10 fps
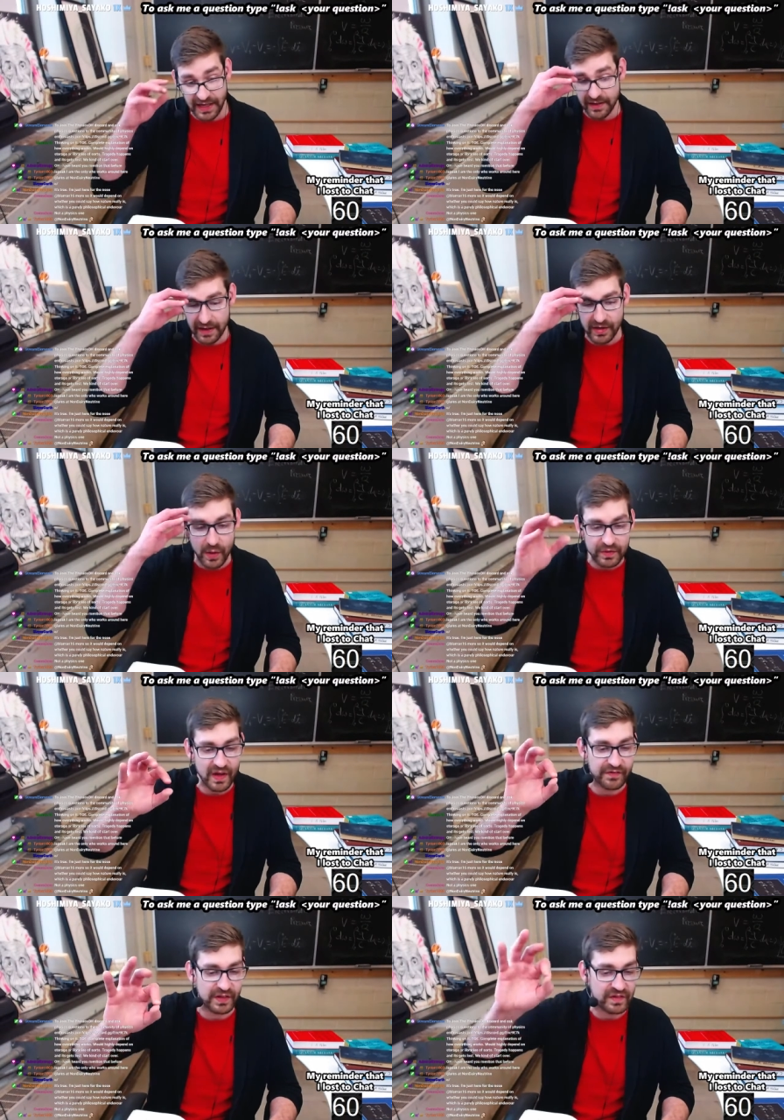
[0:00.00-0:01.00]
He, he goes
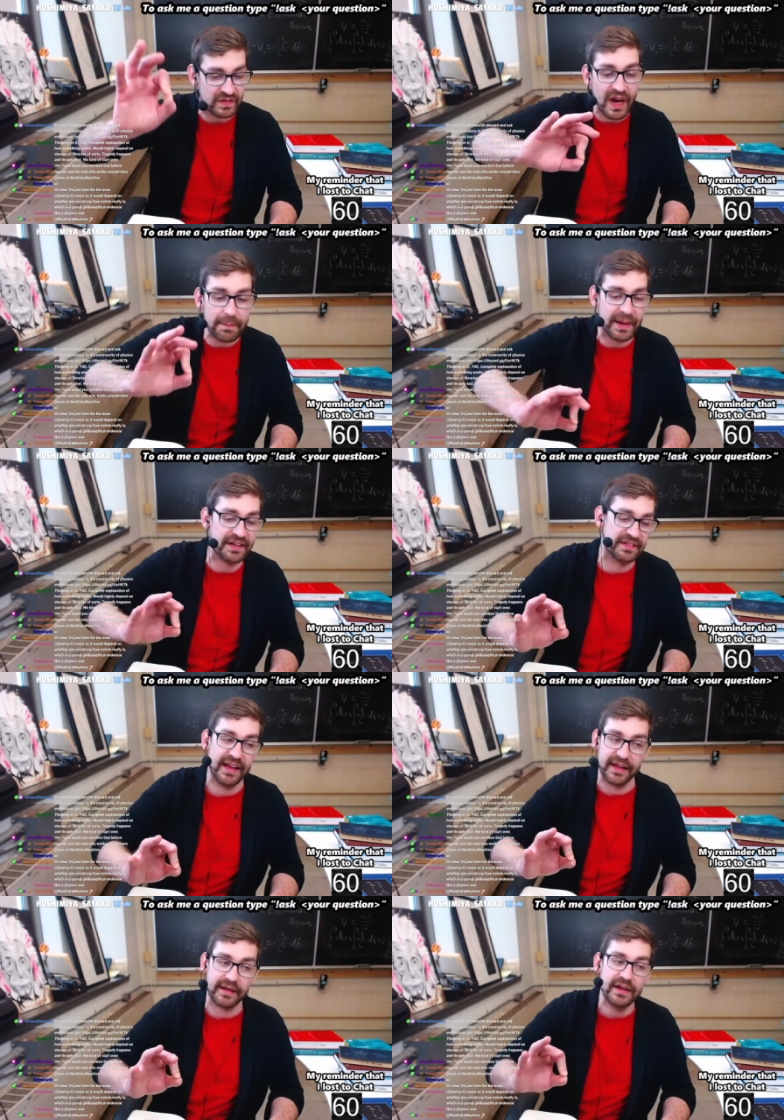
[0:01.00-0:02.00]
off to start by
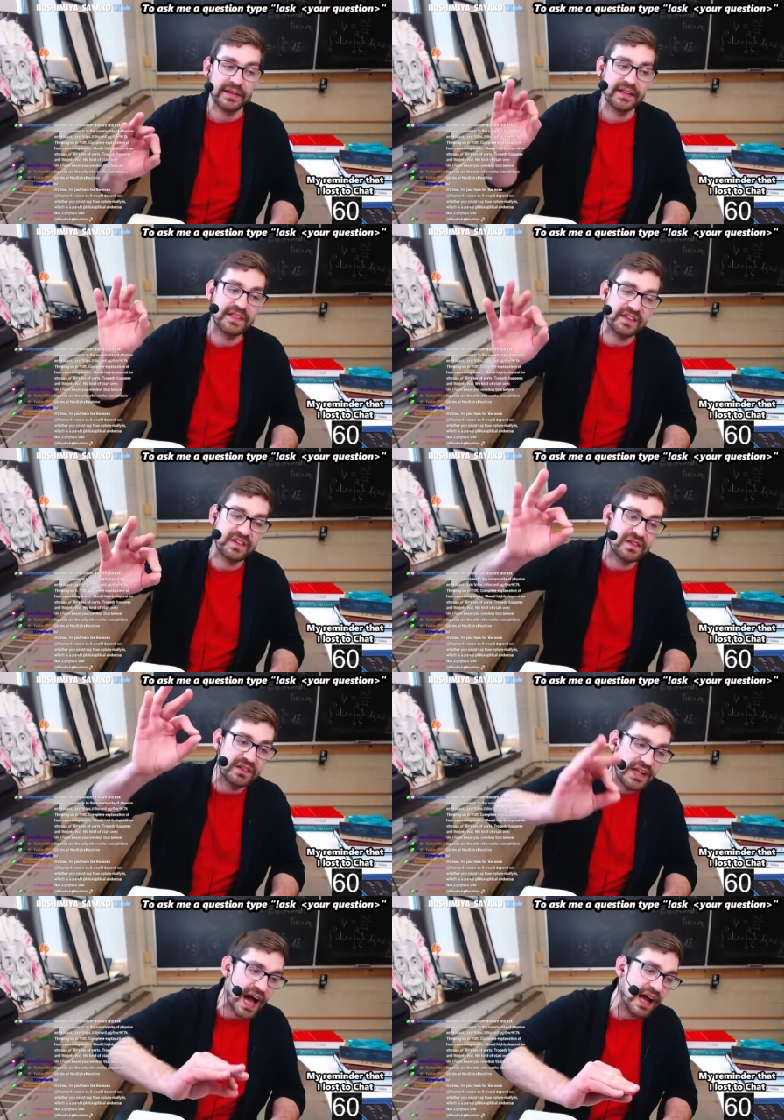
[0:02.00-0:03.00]
saying that this is
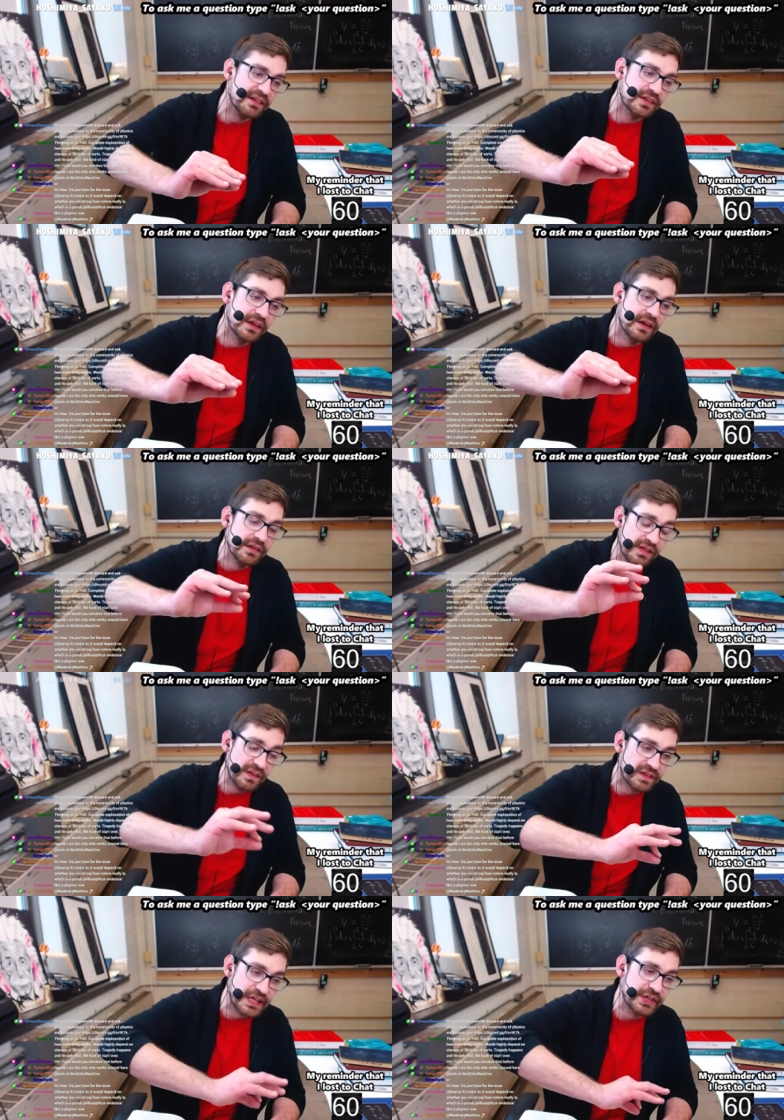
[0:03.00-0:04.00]
not,
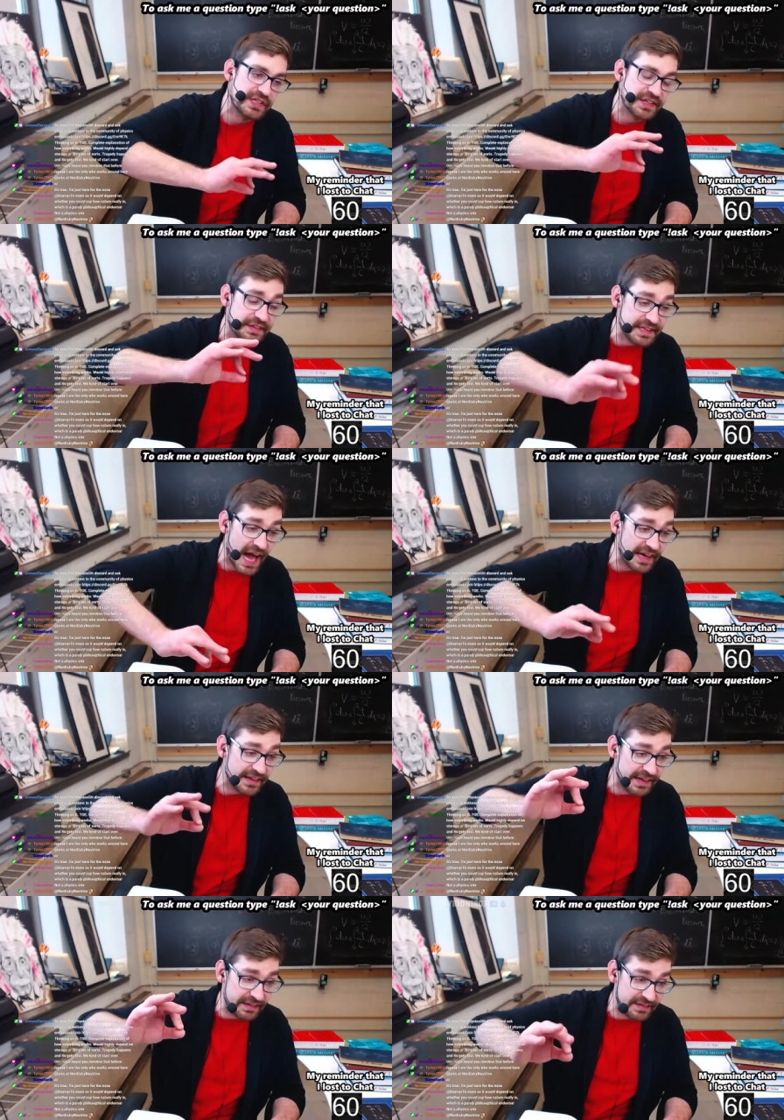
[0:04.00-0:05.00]
this theory does
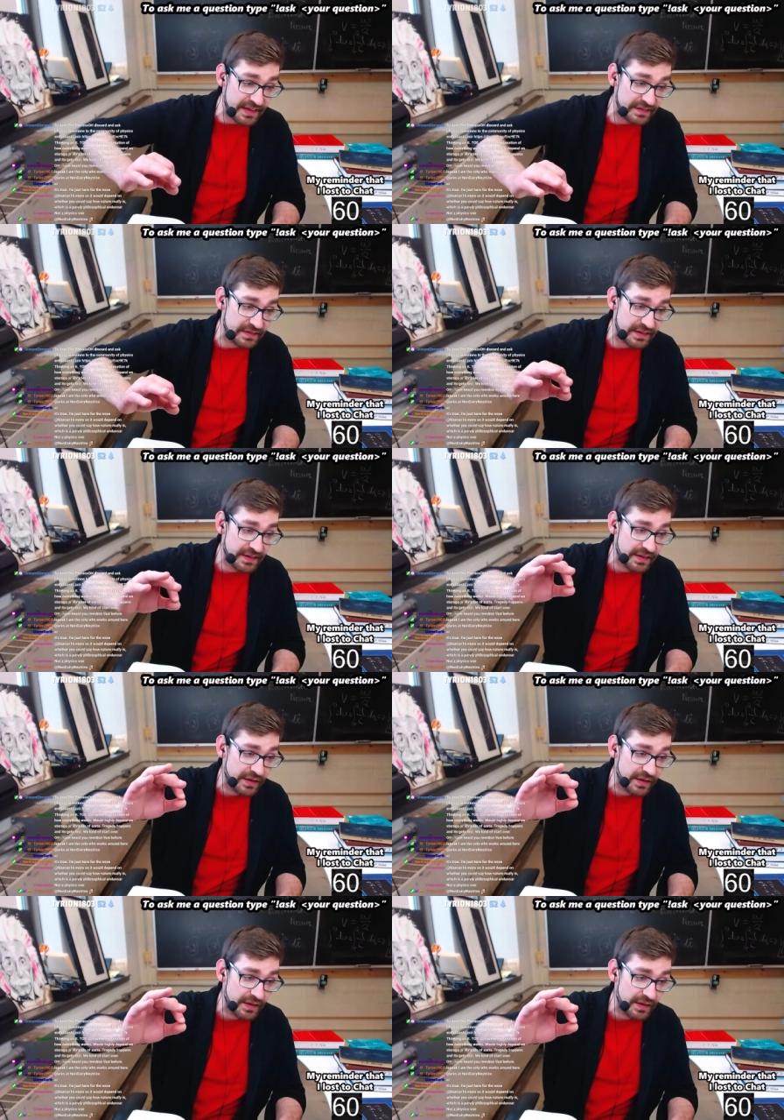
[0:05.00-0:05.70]
not exist.